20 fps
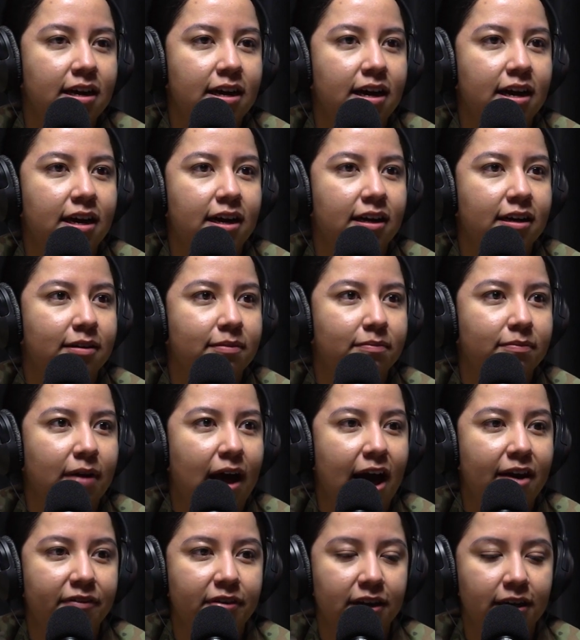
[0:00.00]

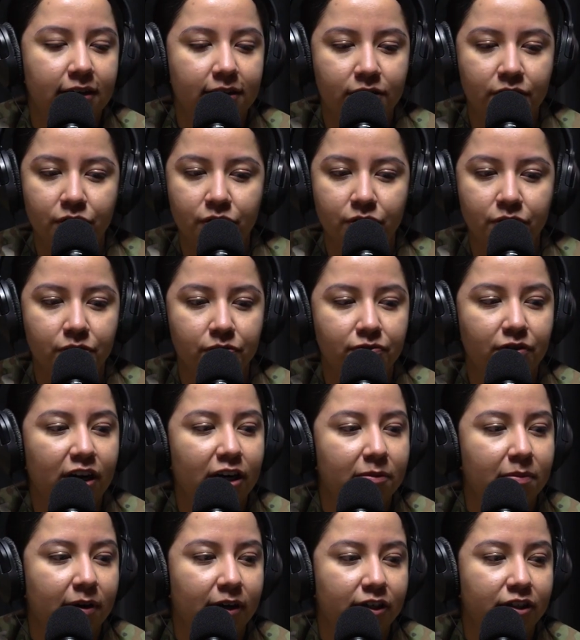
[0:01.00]
Having to
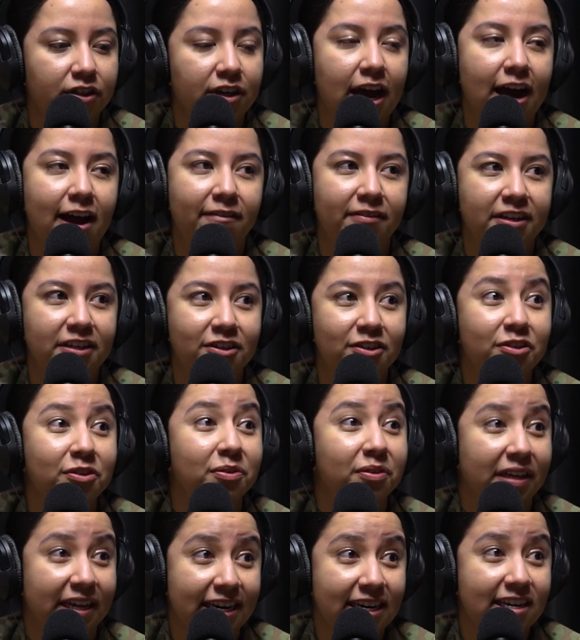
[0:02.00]
ruck march, having to
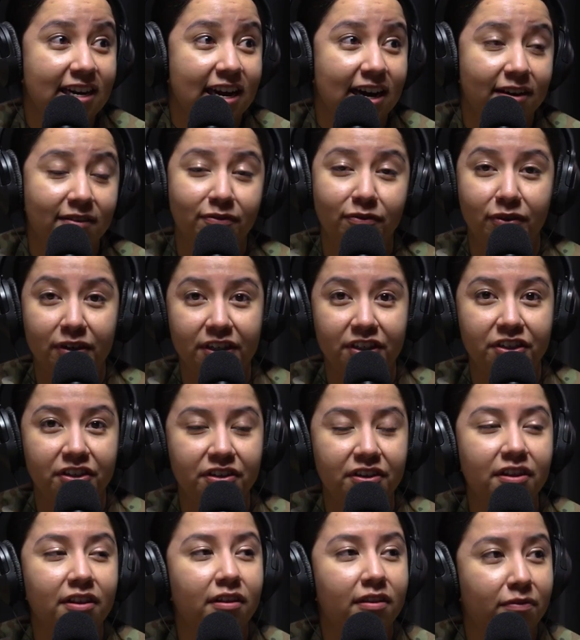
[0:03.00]
do land nav, which
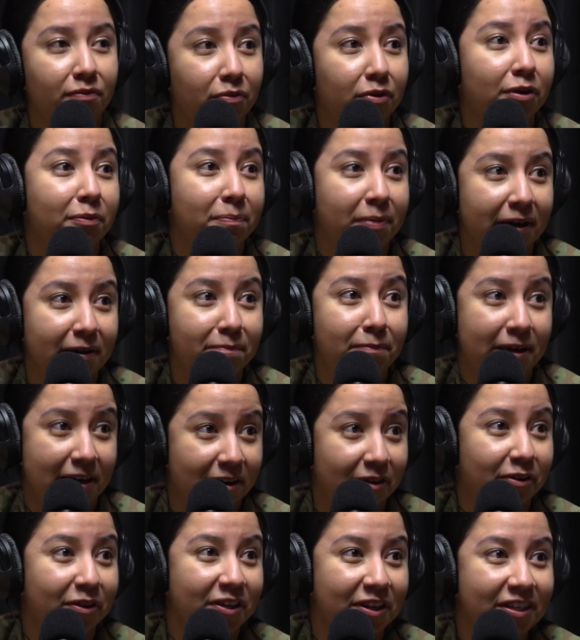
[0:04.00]
we're
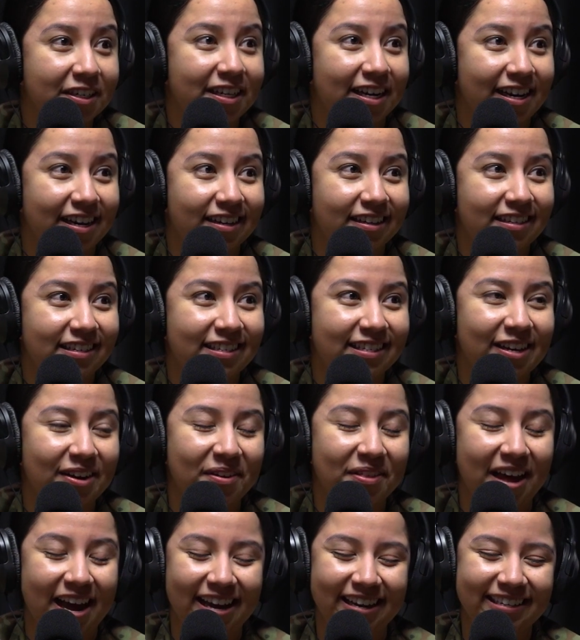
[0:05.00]
being grilled on.
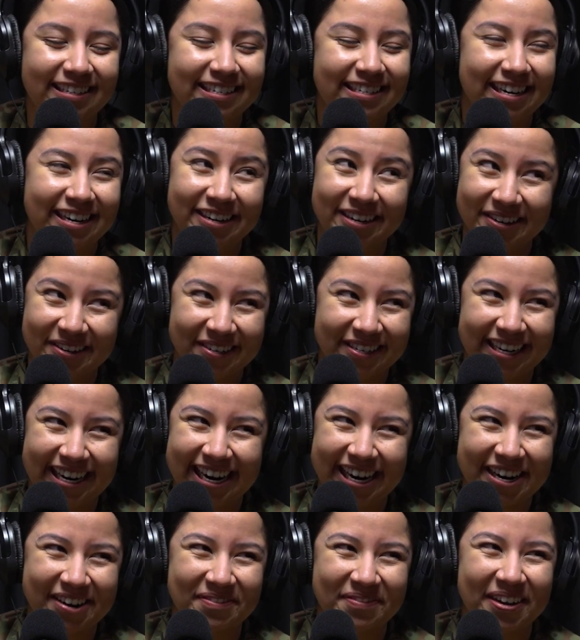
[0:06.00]
So that
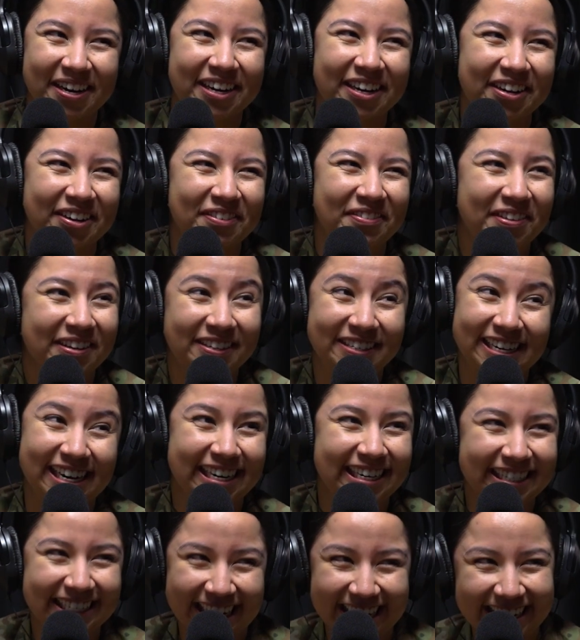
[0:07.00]
stereotype of
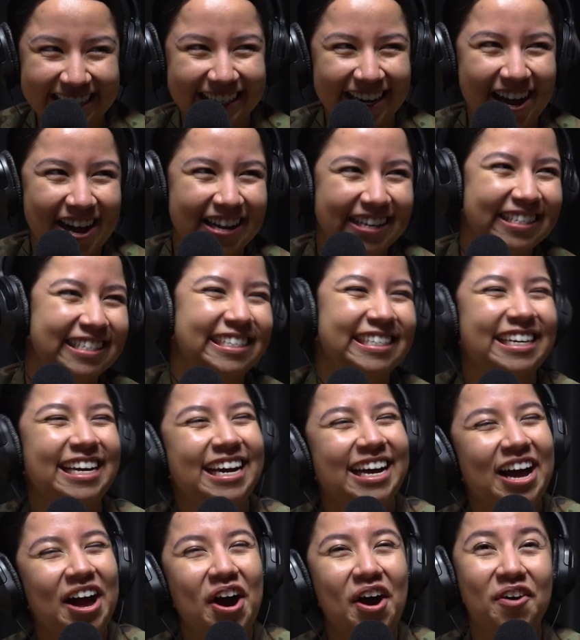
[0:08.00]
lieutenants getting lost
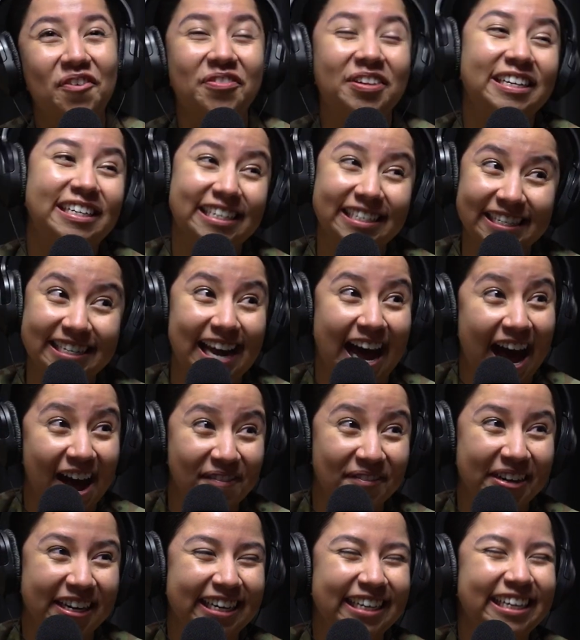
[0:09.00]
hopefully doesn't happen.